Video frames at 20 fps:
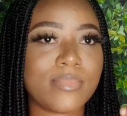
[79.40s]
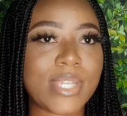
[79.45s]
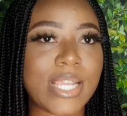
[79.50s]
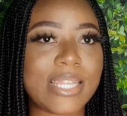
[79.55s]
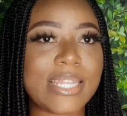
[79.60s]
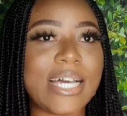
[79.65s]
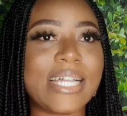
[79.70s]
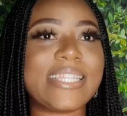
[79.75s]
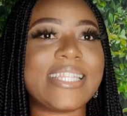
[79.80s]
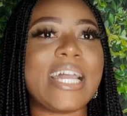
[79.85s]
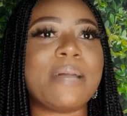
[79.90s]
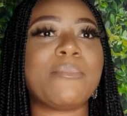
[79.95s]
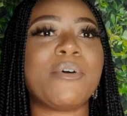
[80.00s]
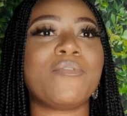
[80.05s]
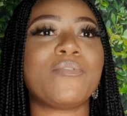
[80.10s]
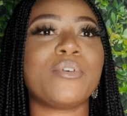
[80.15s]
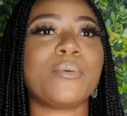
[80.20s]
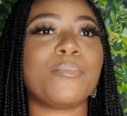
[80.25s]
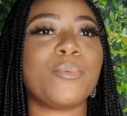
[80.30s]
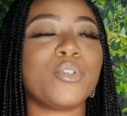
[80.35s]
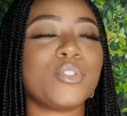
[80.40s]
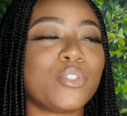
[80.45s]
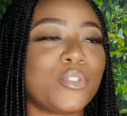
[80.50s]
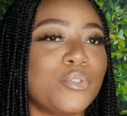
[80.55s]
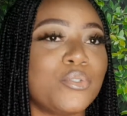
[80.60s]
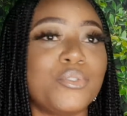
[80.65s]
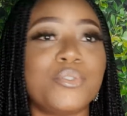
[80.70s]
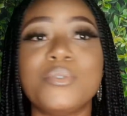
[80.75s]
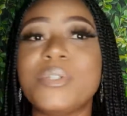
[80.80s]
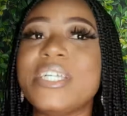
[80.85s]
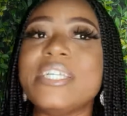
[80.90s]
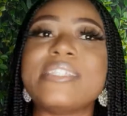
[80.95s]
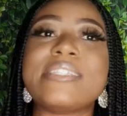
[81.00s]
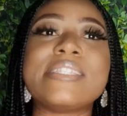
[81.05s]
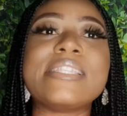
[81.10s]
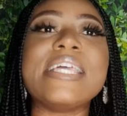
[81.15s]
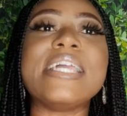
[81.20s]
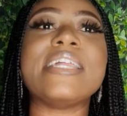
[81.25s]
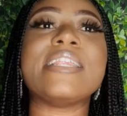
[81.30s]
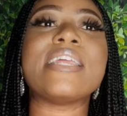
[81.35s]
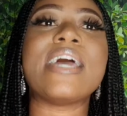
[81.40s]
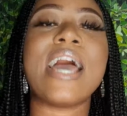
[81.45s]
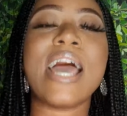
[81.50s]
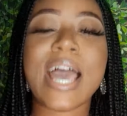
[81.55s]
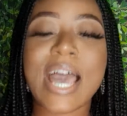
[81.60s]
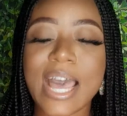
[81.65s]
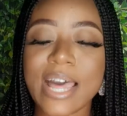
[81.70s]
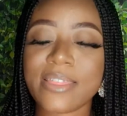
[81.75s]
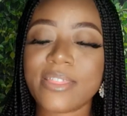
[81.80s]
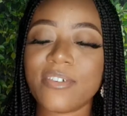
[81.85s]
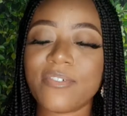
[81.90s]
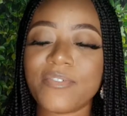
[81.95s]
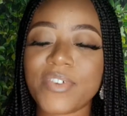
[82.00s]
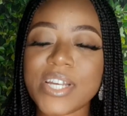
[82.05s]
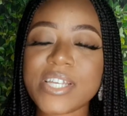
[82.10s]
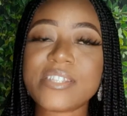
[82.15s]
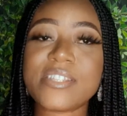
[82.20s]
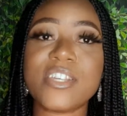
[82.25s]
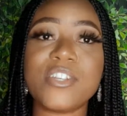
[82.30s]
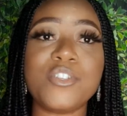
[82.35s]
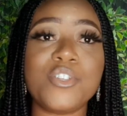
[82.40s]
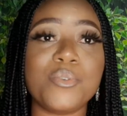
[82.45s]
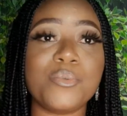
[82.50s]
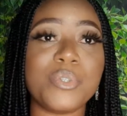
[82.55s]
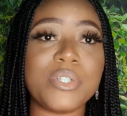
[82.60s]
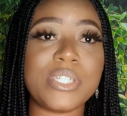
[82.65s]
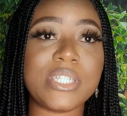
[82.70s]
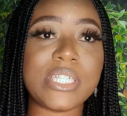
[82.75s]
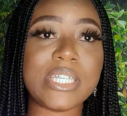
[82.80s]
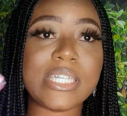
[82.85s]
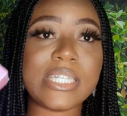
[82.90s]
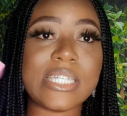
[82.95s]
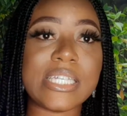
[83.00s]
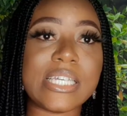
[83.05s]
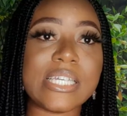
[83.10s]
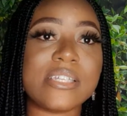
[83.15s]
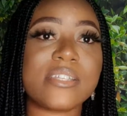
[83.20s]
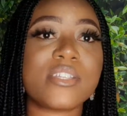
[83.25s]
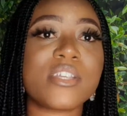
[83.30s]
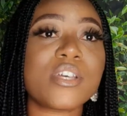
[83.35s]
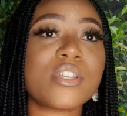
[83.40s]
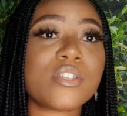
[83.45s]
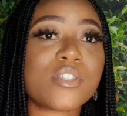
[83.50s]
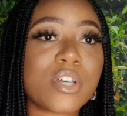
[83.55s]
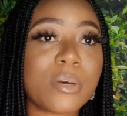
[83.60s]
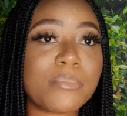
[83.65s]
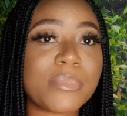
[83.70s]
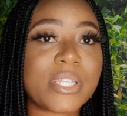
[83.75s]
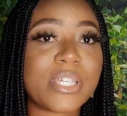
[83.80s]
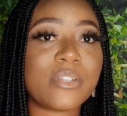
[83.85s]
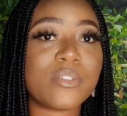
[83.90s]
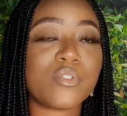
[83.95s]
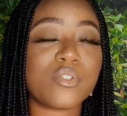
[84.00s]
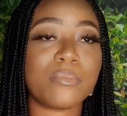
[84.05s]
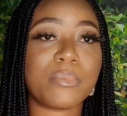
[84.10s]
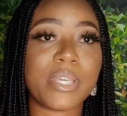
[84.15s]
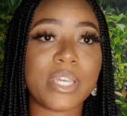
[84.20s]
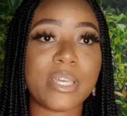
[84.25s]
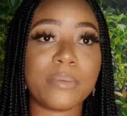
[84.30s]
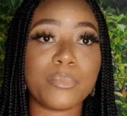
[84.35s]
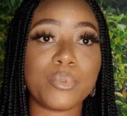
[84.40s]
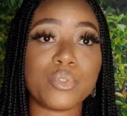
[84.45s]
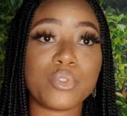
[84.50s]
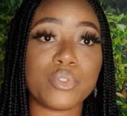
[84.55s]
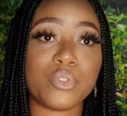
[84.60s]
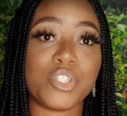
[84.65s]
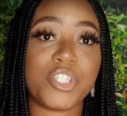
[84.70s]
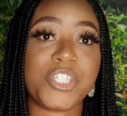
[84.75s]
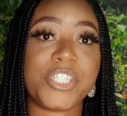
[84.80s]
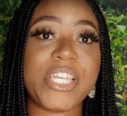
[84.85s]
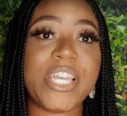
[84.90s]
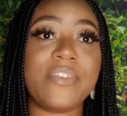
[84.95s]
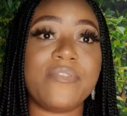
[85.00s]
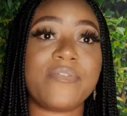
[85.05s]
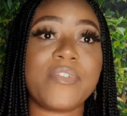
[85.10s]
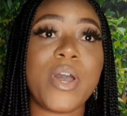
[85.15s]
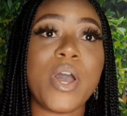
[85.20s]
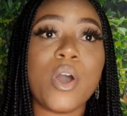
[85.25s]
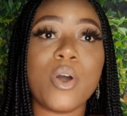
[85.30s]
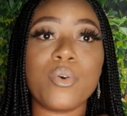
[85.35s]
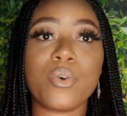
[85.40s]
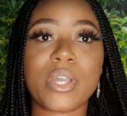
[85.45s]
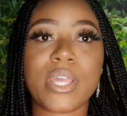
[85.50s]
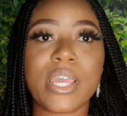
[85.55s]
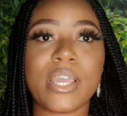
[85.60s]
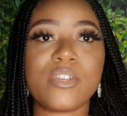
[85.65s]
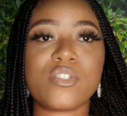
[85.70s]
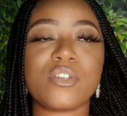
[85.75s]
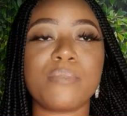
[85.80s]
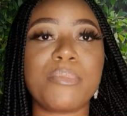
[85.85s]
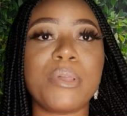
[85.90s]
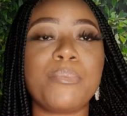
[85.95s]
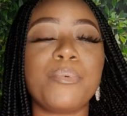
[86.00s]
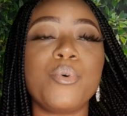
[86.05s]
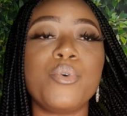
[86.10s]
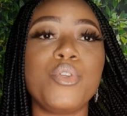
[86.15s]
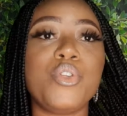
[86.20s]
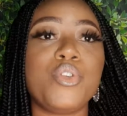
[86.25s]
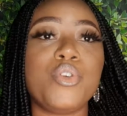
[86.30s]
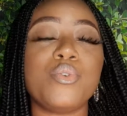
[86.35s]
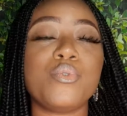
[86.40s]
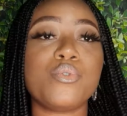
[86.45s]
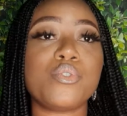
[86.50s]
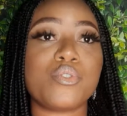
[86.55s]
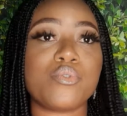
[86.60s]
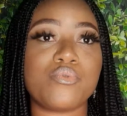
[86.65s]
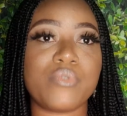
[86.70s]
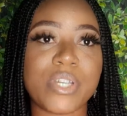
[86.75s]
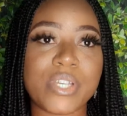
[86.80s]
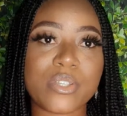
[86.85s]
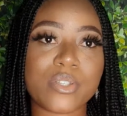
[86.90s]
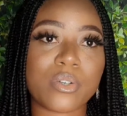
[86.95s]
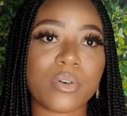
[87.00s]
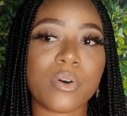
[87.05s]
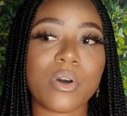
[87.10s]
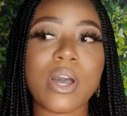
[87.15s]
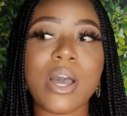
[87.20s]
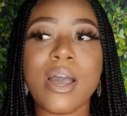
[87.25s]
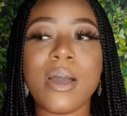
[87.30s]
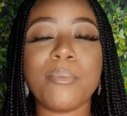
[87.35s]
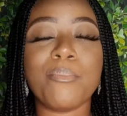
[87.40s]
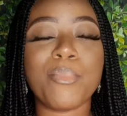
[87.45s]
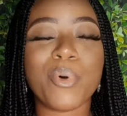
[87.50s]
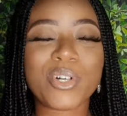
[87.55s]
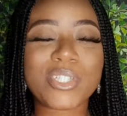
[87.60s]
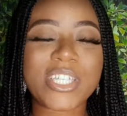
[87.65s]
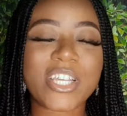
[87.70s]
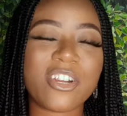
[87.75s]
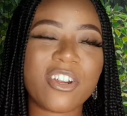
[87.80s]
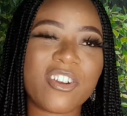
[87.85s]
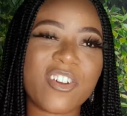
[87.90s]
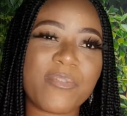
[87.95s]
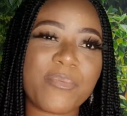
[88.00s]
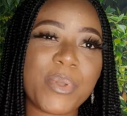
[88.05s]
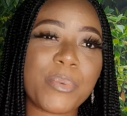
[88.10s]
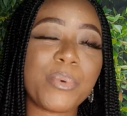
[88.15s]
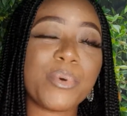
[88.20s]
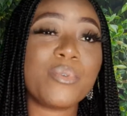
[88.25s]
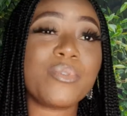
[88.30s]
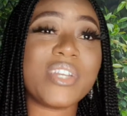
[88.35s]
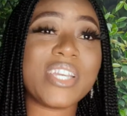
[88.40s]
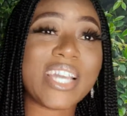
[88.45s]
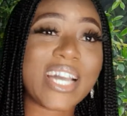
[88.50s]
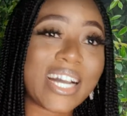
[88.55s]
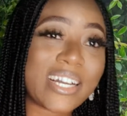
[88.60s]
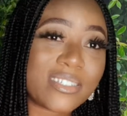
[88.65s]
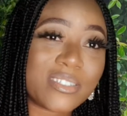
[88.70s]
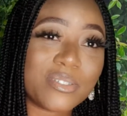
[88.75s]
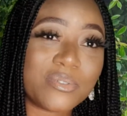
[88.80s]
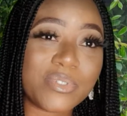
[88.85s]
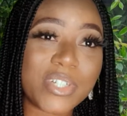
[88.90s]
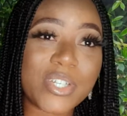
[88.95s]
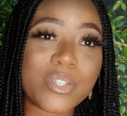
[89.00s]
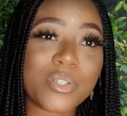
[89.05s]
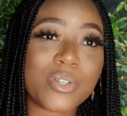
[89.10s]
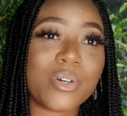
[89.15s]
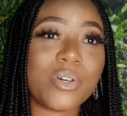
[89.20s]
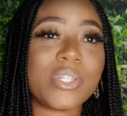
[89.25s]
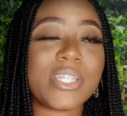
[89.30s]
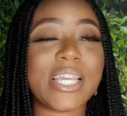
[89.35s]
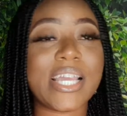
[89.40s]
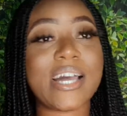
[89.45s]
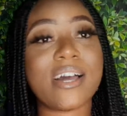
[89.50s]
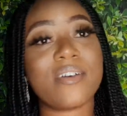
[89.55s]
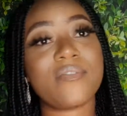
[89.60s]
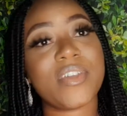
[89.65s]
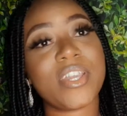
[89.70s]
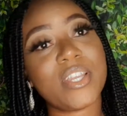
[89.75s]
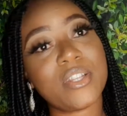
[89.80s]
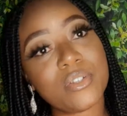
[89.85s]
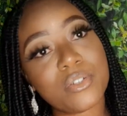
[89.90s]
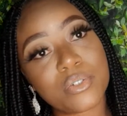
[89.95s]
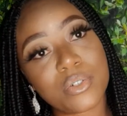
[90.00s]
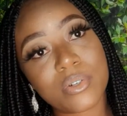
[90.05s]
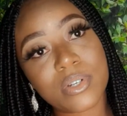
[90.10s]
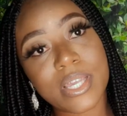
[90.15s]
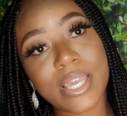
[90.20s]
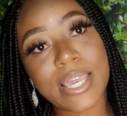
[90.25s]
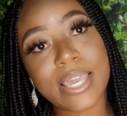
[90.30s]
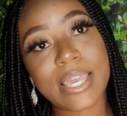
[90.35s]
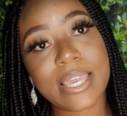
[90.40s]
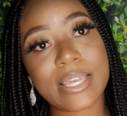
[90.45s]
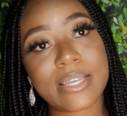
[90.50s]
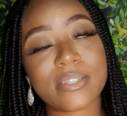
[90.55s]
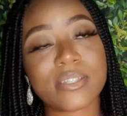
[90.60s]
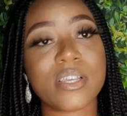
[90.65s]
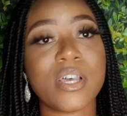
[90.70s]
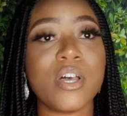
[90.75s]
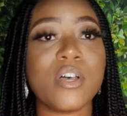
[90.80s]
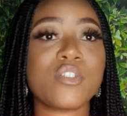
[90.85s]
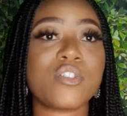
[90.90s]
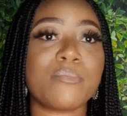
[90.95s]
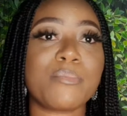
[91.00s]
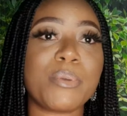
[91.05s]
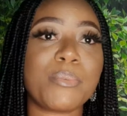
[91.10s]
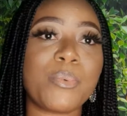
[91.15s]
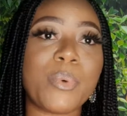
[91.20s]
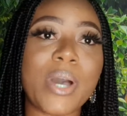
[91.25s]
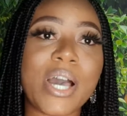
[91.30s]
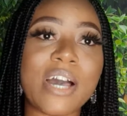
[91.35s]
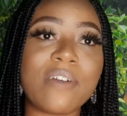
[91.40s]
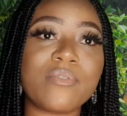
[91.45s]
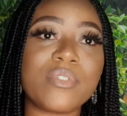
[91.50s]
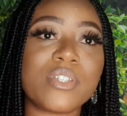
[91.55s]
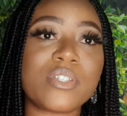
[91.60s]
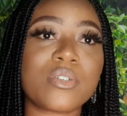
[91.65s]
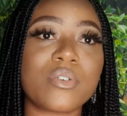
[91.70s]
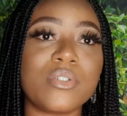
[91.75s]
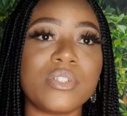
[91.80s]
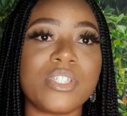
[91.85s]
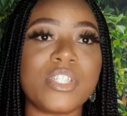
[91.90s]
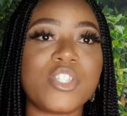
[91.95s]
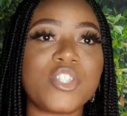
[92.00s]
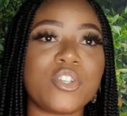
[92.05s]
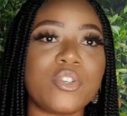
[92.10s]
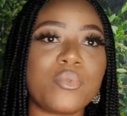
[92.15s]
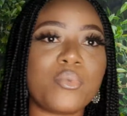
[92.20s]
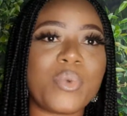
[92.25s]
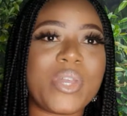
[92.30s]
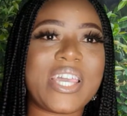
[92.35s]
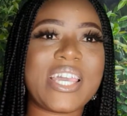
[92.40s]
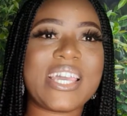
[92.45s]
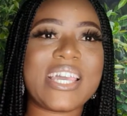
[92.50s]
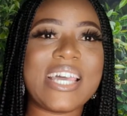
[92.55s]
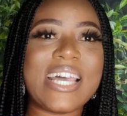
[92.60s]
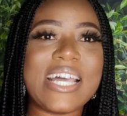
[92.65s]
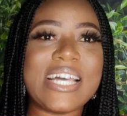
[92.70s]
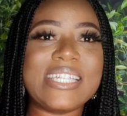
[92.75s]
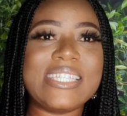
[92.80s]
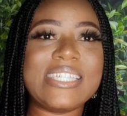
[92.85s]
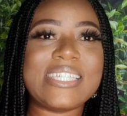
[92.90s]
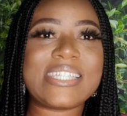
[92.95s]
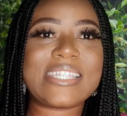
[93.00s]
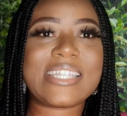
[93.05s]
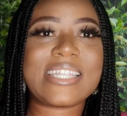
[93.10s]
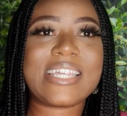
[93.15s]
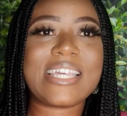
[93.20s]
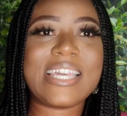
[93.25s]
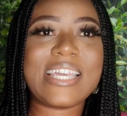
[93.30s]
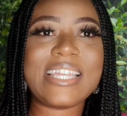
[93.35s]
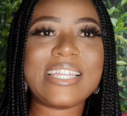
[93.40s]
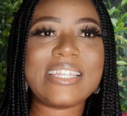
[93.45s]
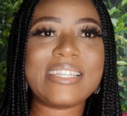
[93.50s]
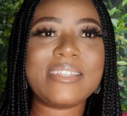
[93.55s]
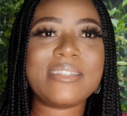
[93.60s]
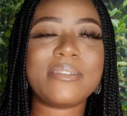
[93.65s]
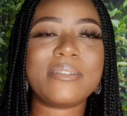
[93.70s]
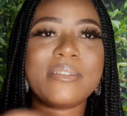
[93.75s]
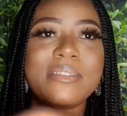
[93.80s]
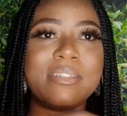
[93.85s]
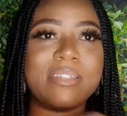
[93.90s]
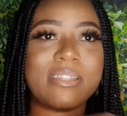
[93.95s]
that time of the month to do its thing. And the first thing you would need is something to be able to shave. Okay, some people use razor, but a lot of people react to razor. They have ingrown hairs. Some people have this condition where the skin,